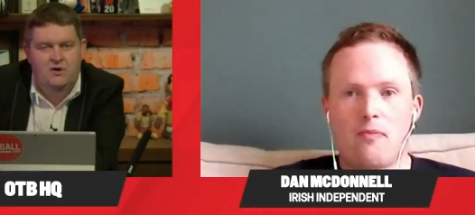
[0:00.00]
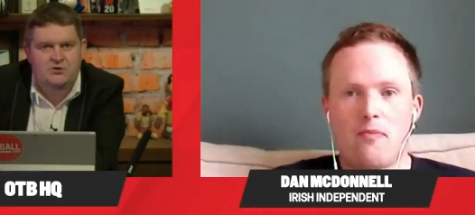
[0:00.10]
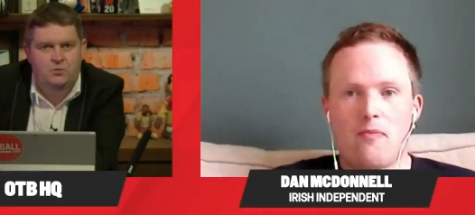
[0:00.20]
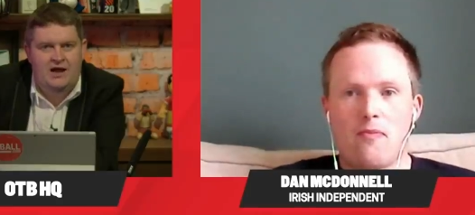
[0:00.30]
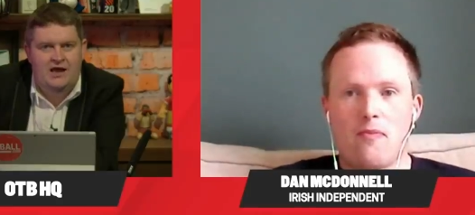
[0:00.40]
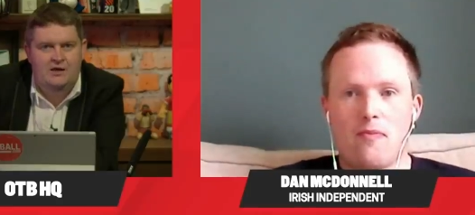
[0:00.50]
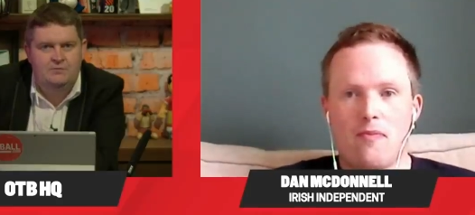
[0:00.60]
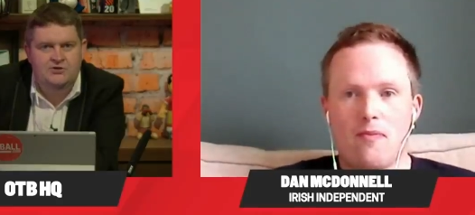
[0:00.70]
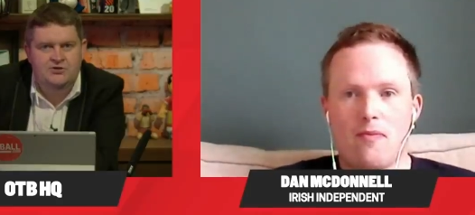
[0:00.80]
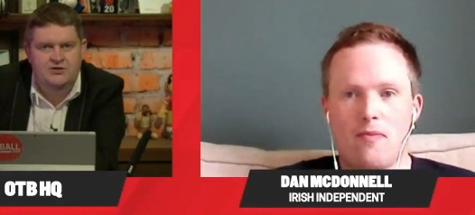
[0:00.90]
Speaker 1: wasn't well,
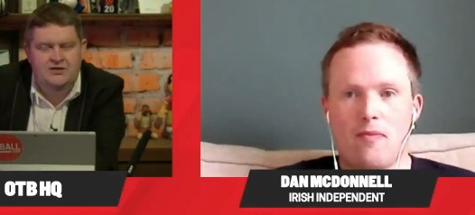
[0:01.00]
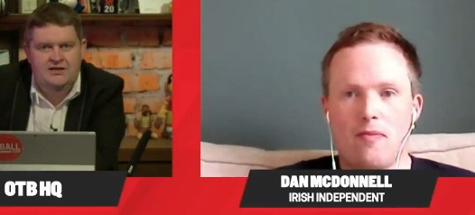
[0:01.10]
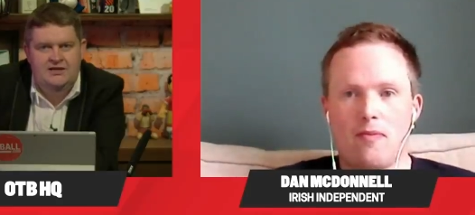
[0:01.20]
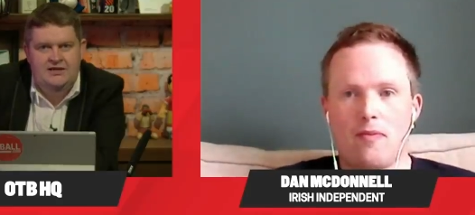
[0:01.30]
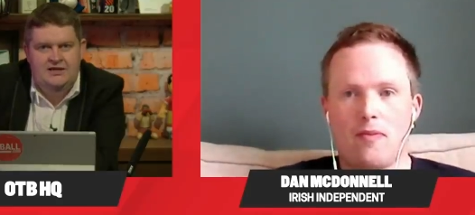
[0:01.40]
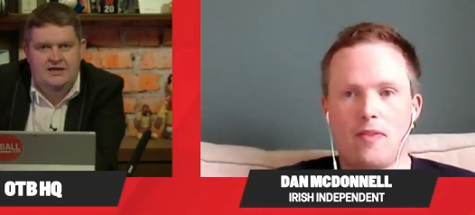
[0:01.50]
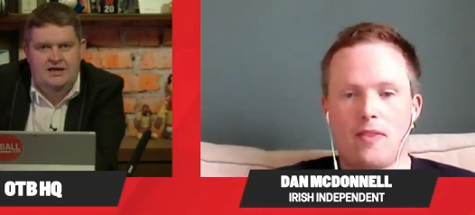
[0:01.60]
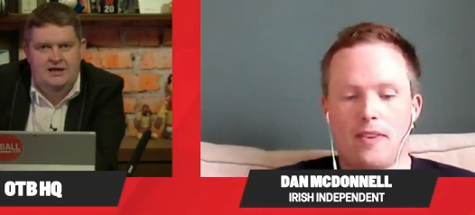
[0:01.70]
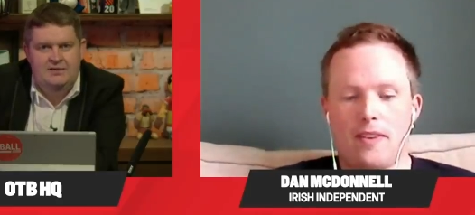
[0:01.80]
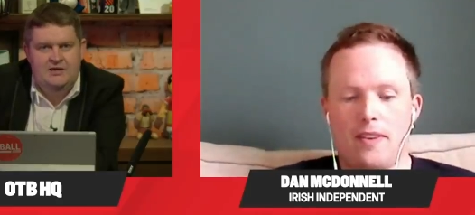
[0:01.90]
but
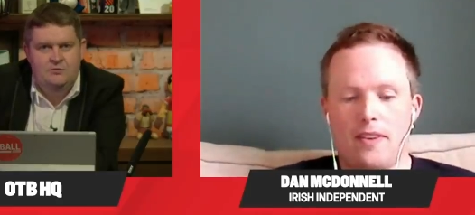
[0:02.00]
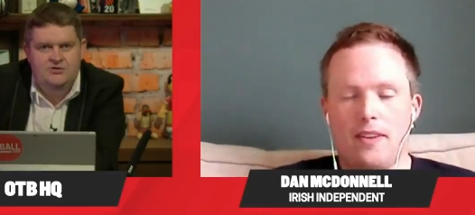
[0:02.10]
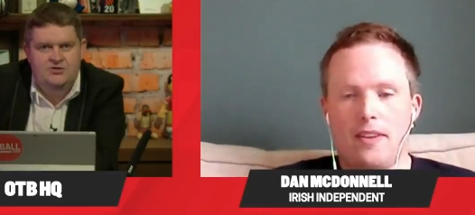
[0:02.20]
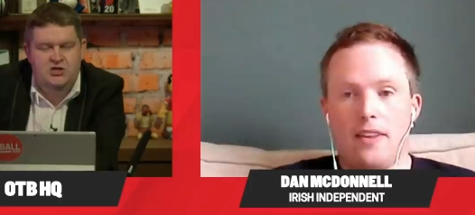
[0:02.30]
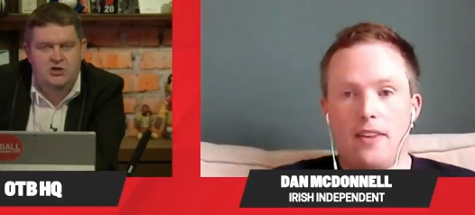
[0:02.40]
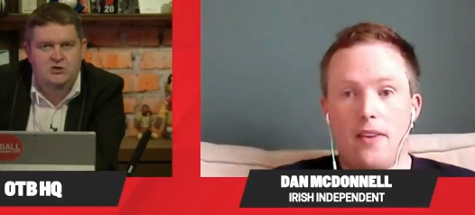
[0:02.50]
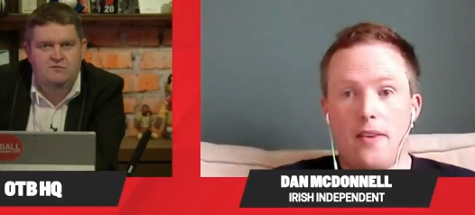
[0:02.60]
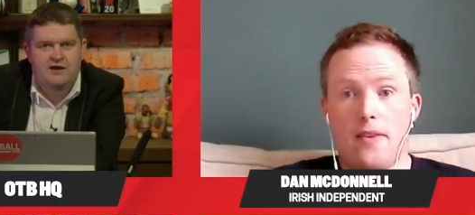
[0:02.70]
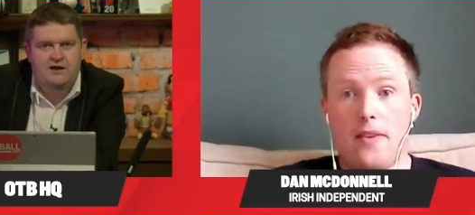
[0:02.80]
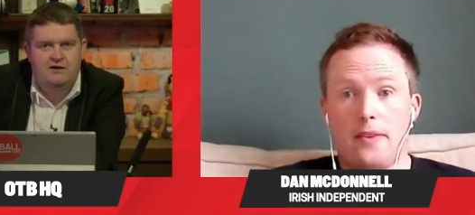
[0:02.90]
uh, he was a huge
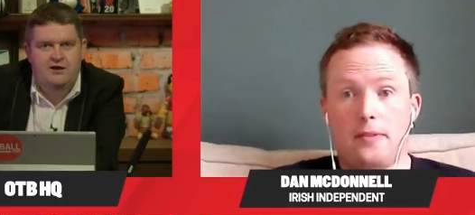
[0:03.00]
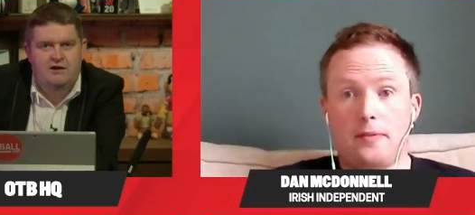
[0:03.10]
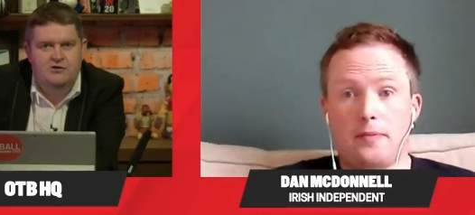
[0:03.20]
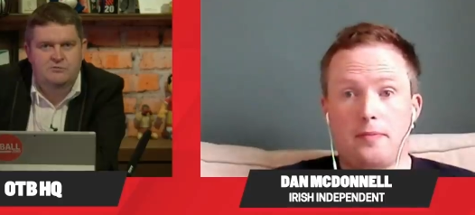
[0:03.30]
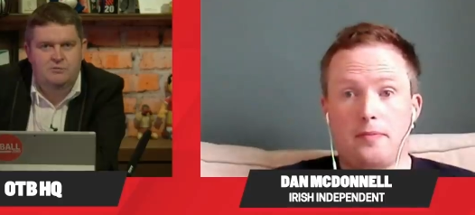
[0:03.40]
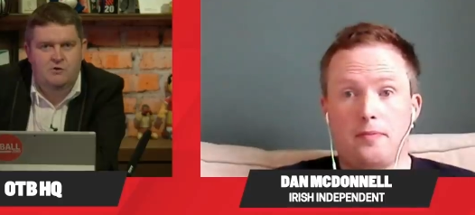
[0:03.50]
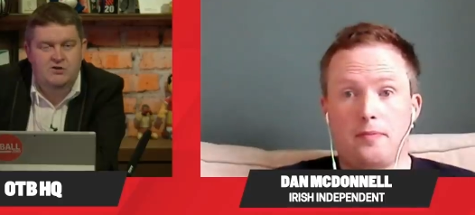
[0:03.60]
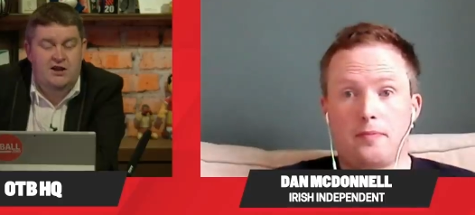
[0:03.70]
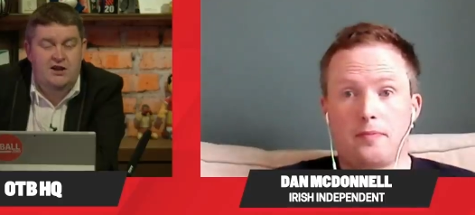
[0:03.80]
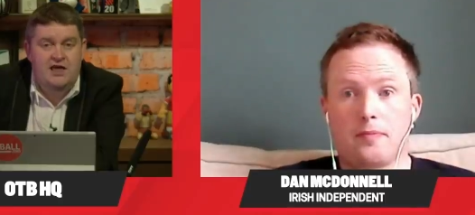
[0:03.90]
figure in Irish sport
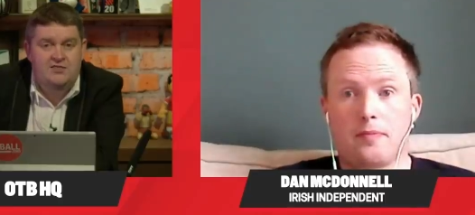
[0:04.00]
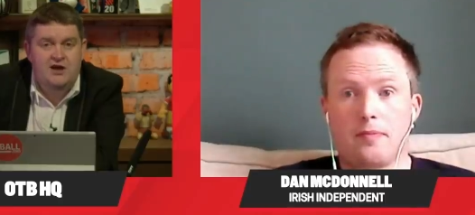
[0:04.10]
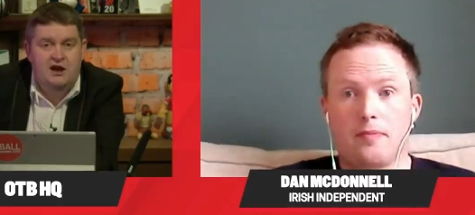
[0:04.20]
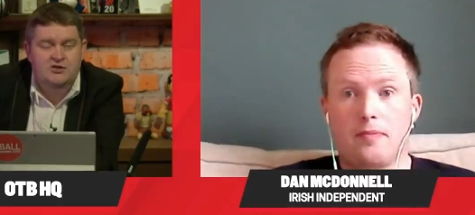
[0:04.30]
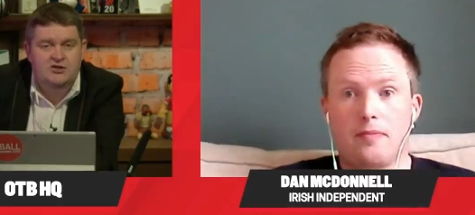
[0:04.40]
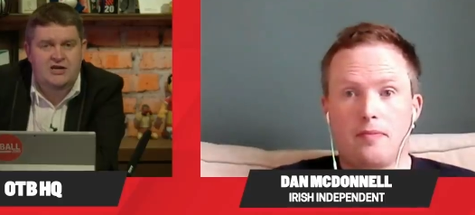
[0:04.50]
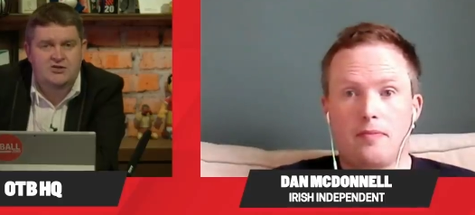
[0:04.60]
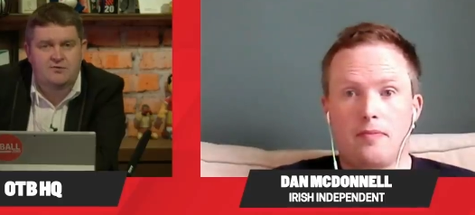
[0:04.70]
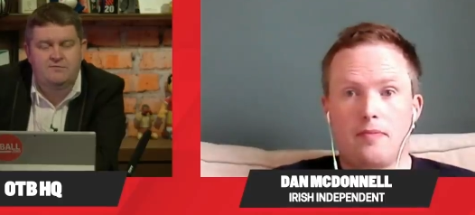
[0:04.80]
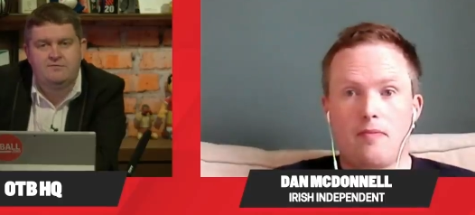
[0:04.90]
and in the Irish
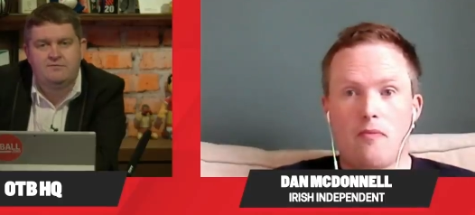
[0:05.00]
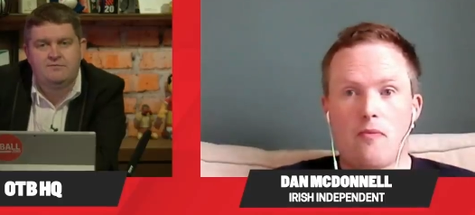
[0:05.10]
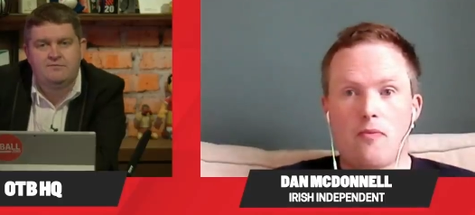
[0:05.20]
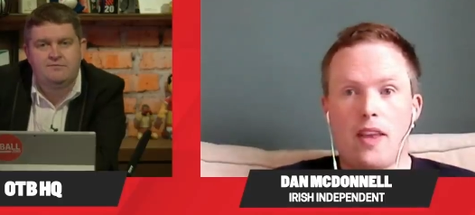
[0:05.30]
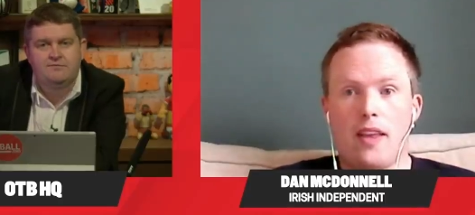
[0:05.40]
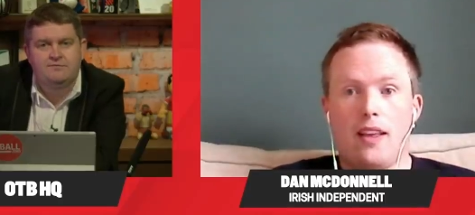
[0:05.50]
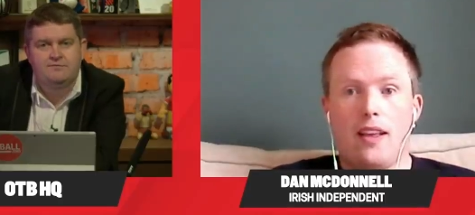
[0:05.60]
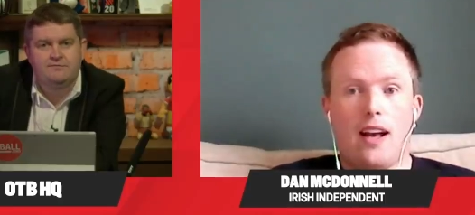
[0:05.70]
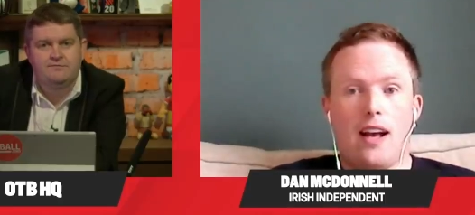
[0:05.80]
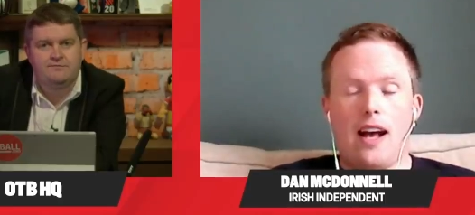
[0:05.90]
nation.
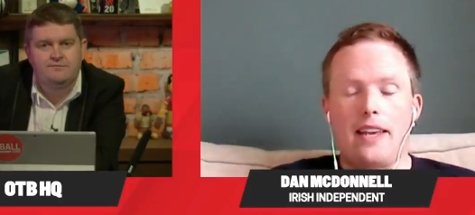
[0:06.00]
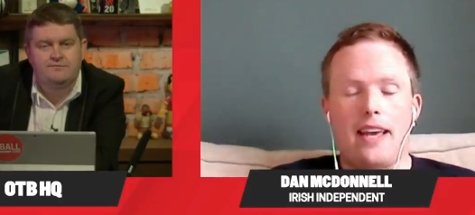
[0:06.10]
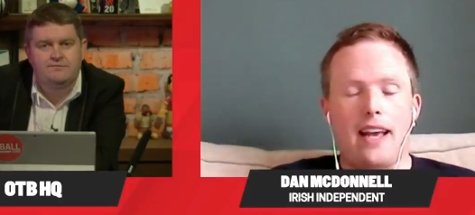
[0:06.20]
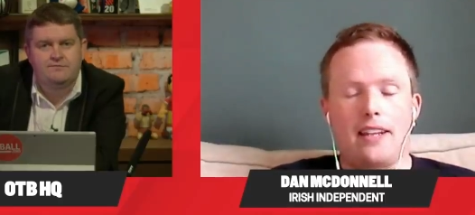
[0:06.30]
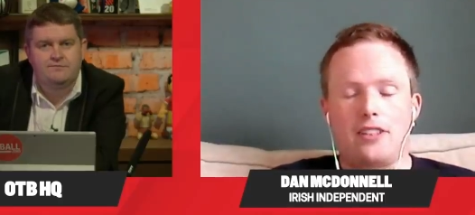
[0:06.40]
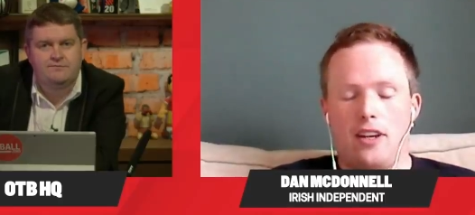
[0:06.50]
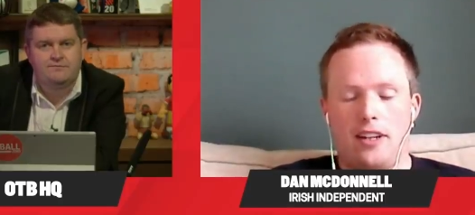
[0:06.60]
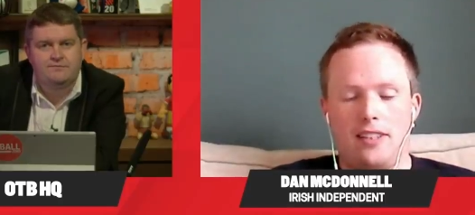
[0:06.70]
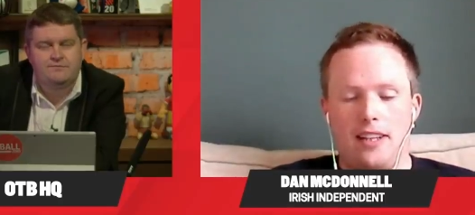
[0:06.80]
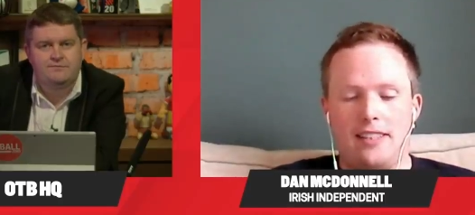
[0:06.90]
Speaker 2: Ah, yeah, John.
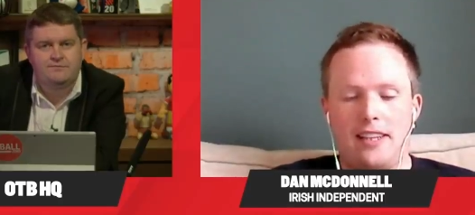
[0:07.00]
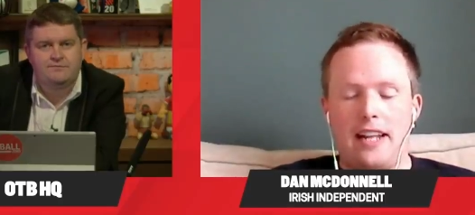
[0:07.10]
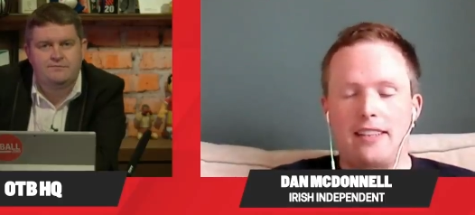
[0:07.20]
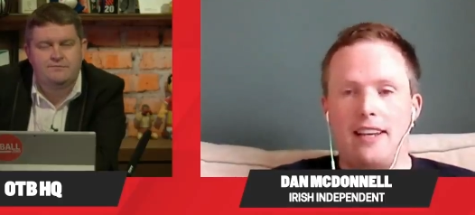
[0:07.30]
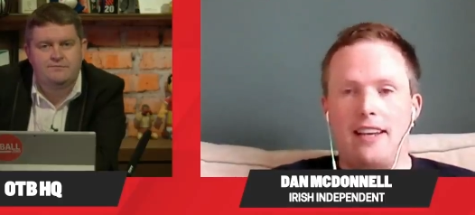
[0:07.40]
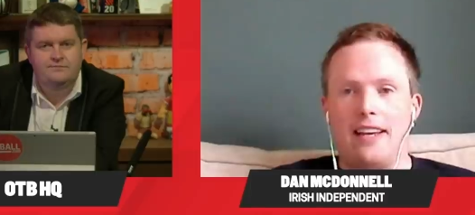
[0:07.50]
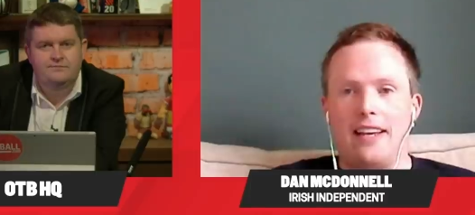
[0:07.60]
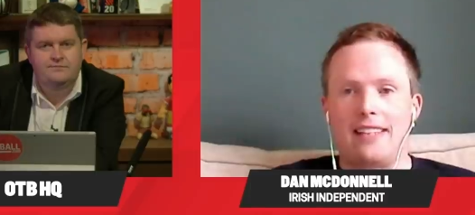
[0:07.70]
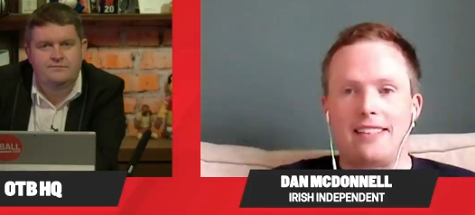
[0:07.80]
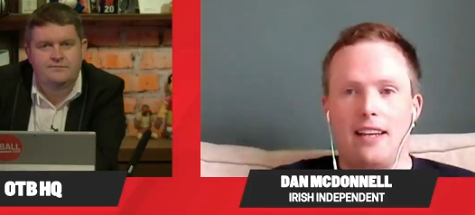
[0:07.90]
It's it's it's a
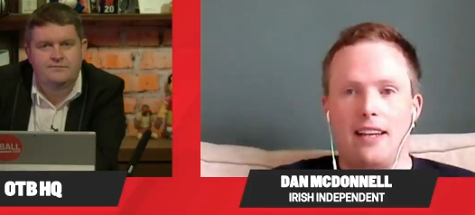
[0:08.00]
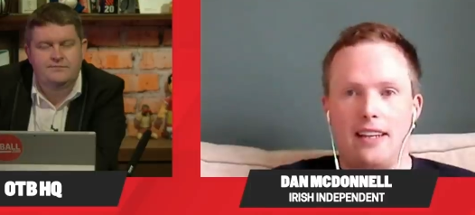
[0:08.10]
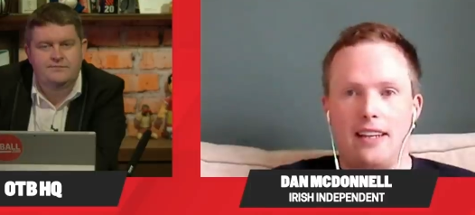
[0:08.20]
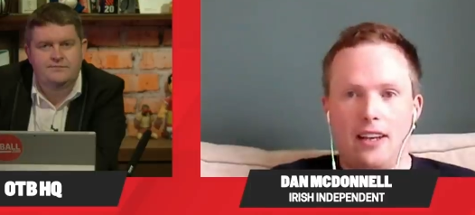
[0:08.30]
it's a I